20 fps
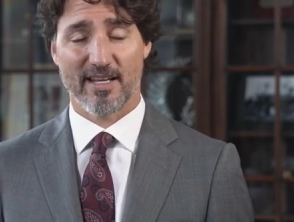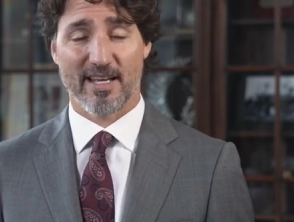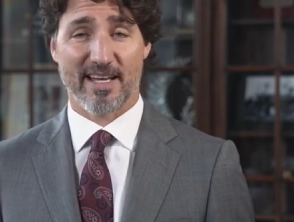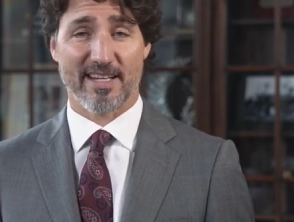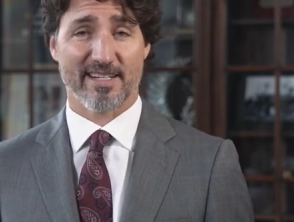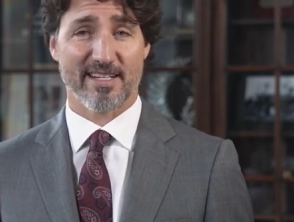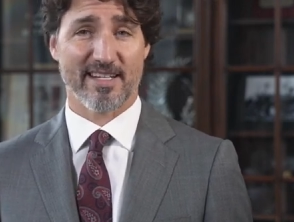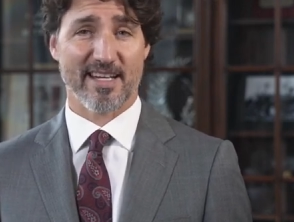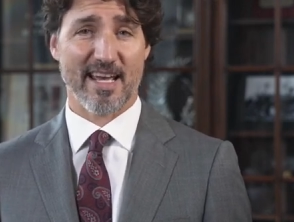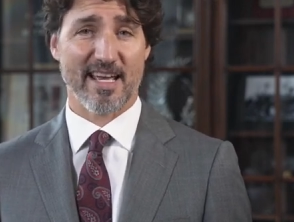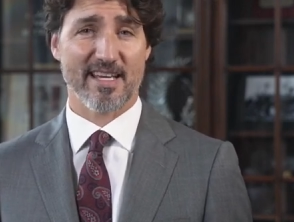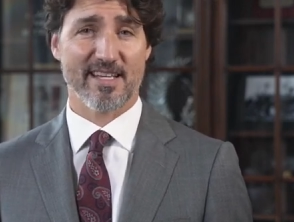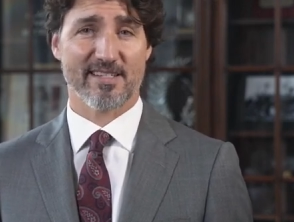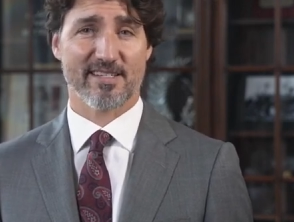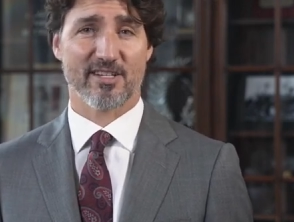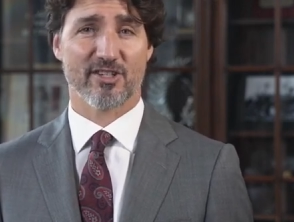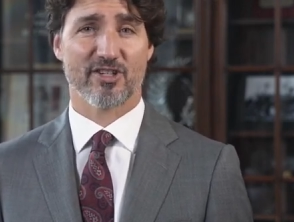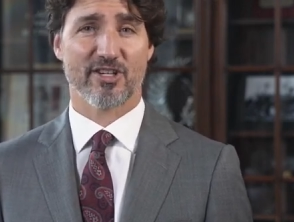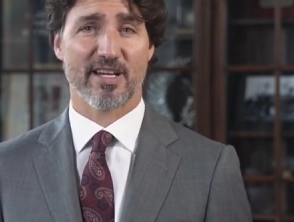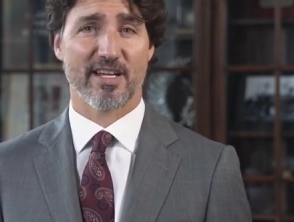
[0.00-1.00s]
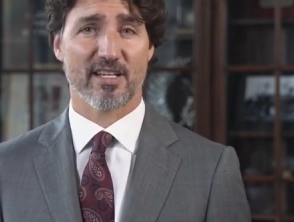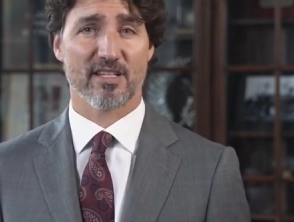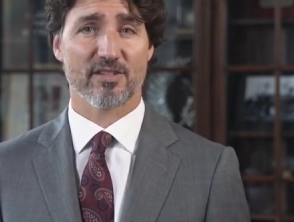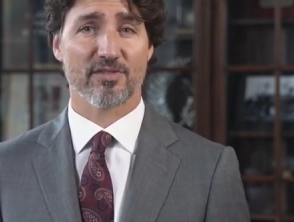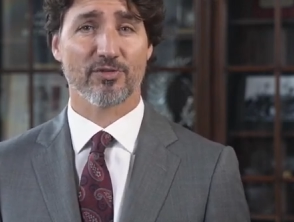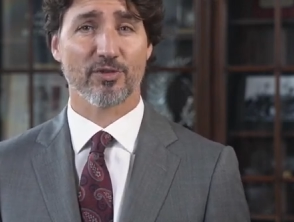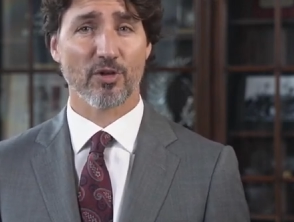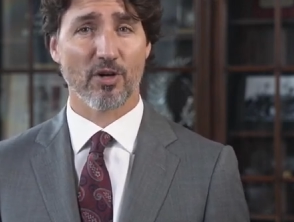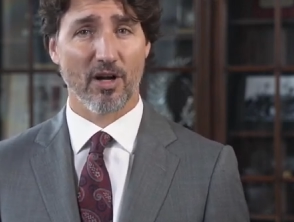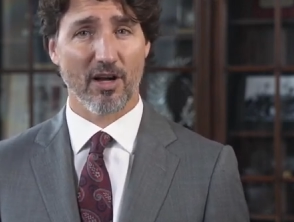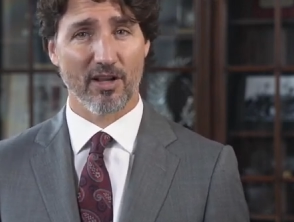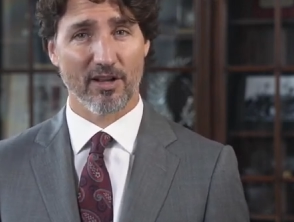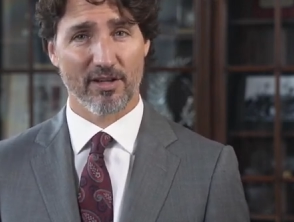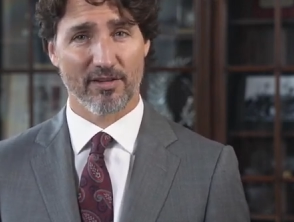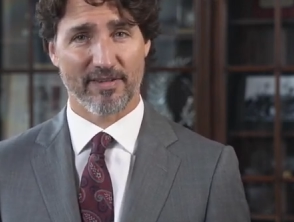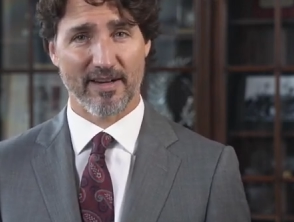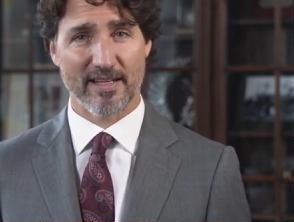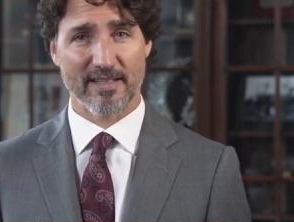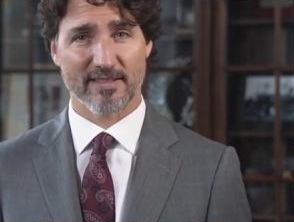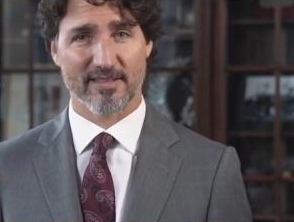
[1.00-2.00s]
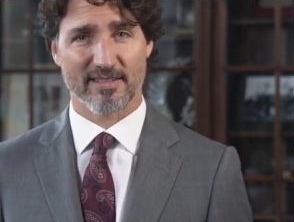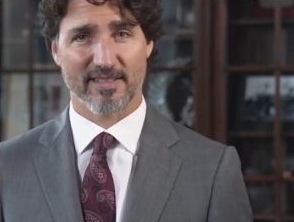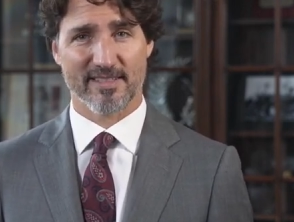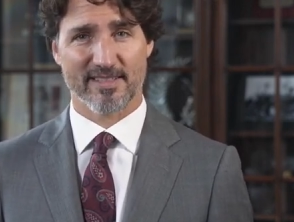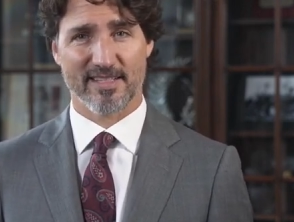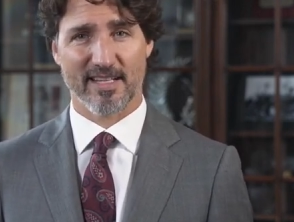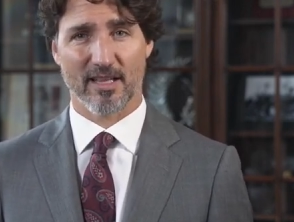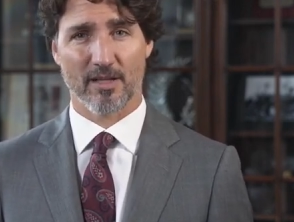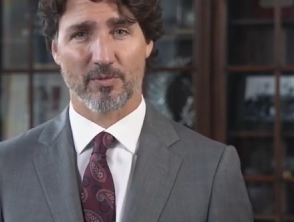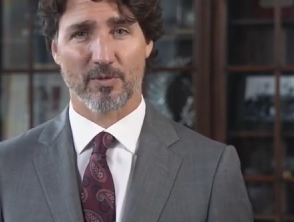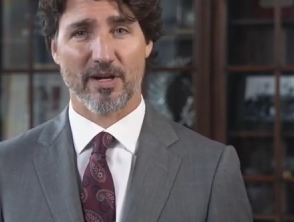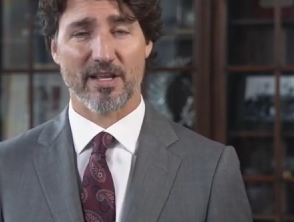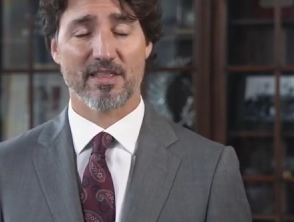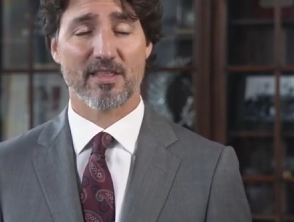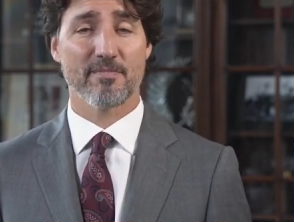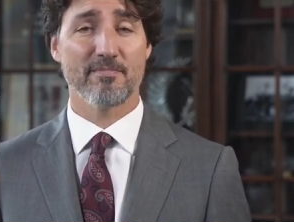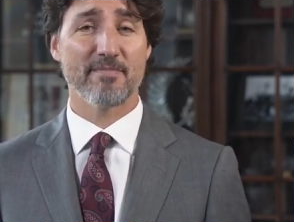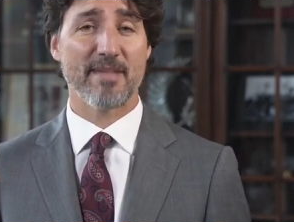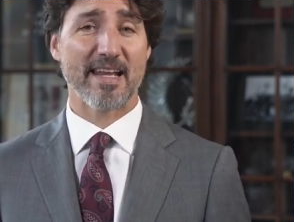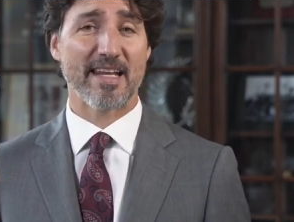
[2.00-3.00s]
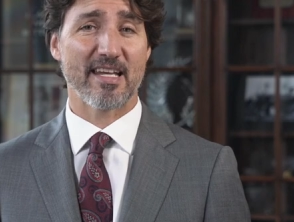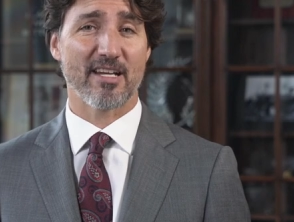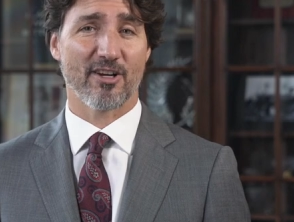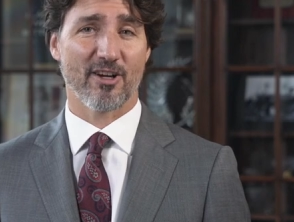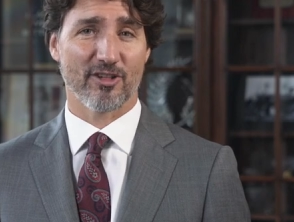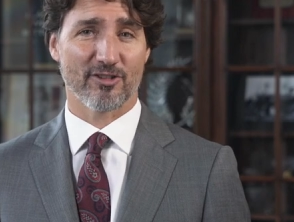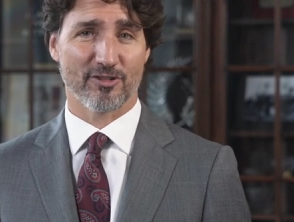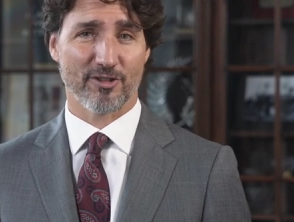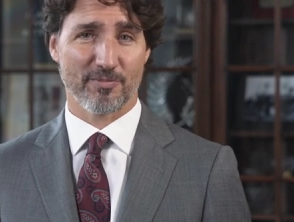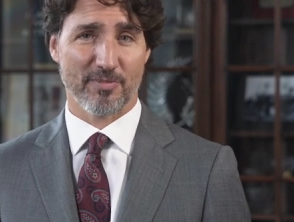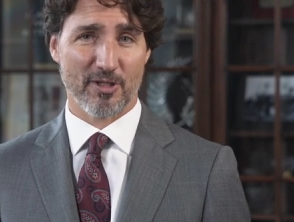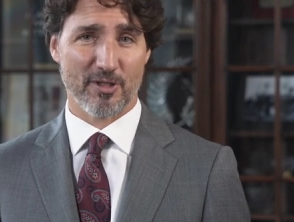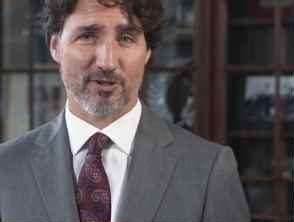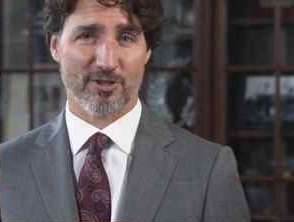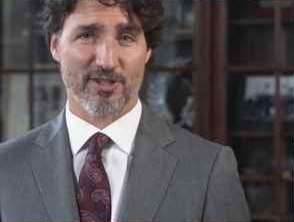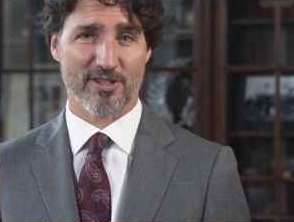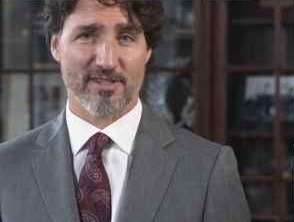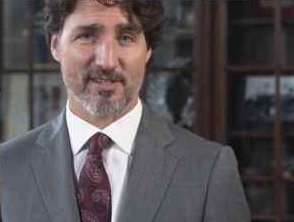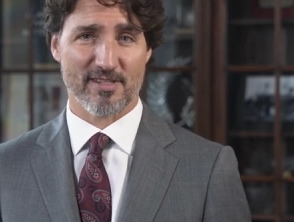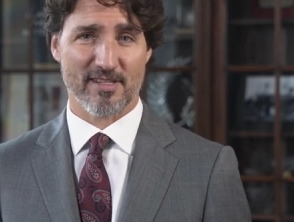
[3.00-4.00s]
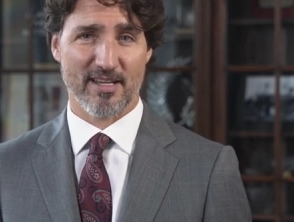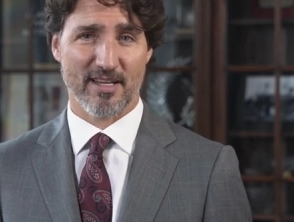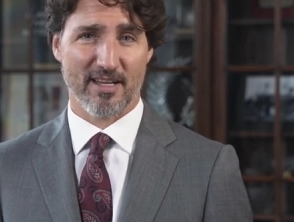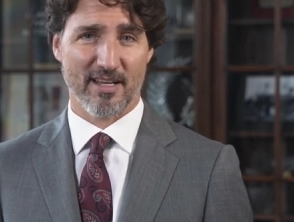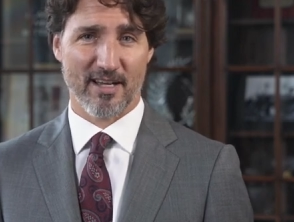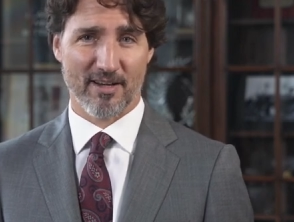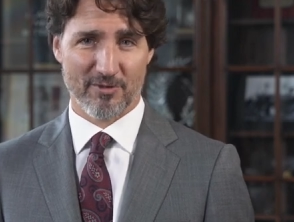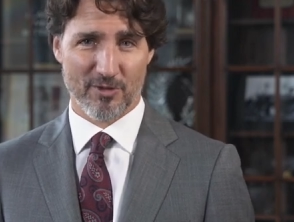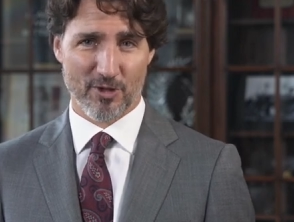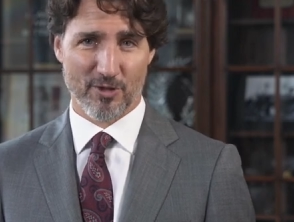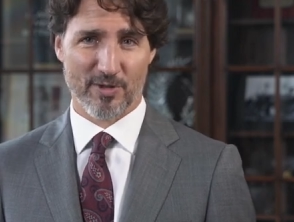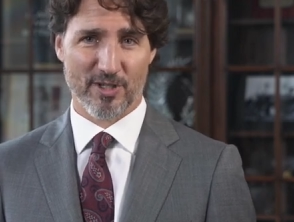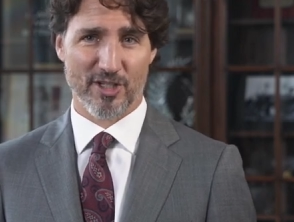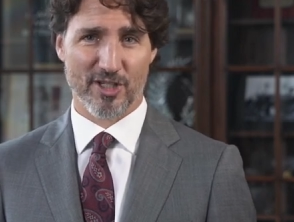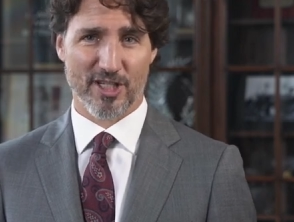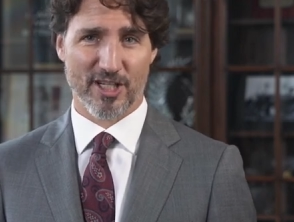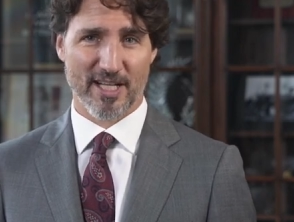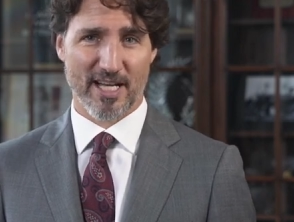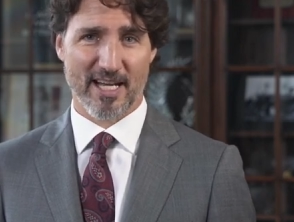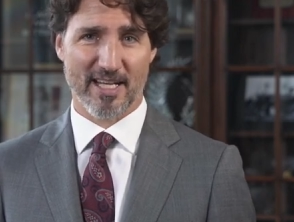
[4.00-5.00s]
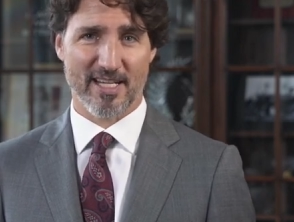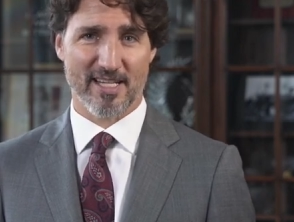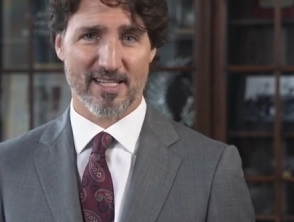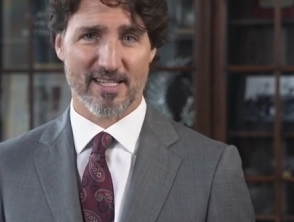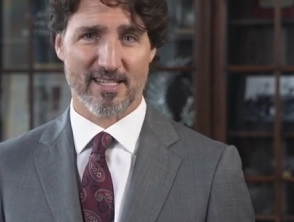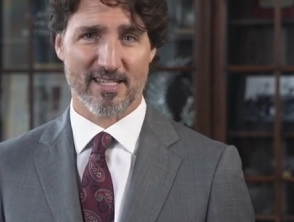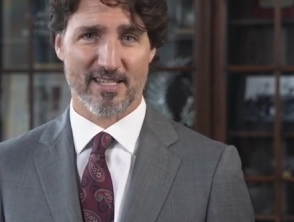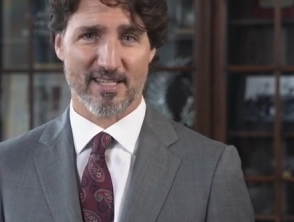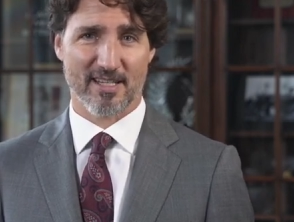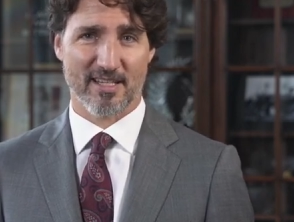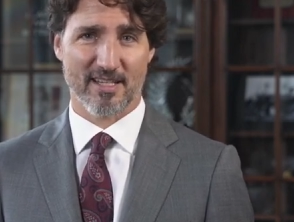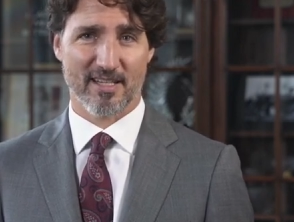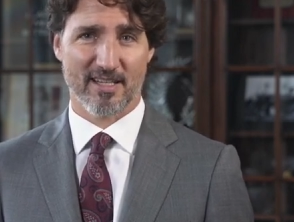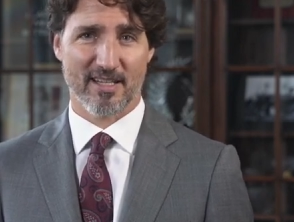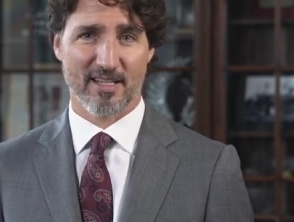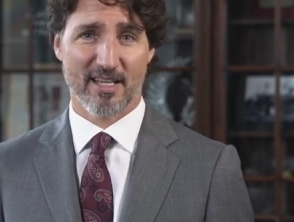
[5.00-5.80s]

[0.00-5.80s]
And today is a chance for all of us to celebrate the many contributions of Jewish Canadians.